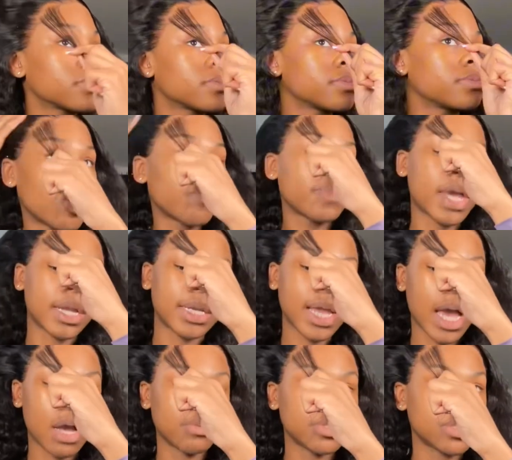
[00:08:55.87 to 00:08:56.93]
Comb that
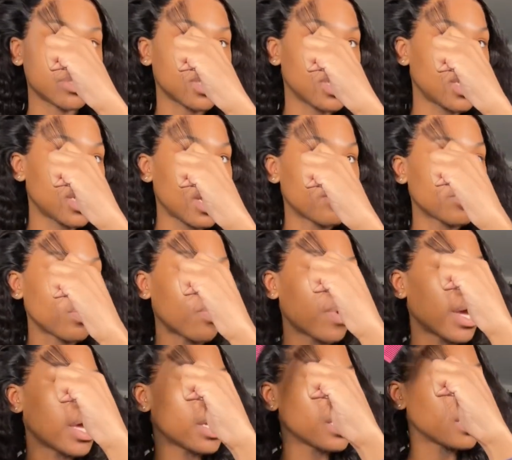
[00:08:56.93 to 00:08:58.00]
down just to get it out the
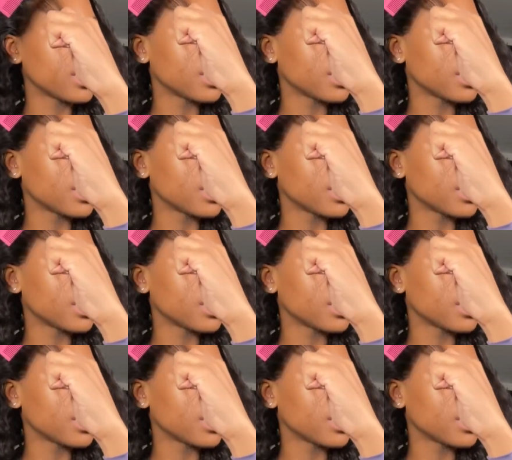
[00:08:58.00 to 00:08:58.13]
way.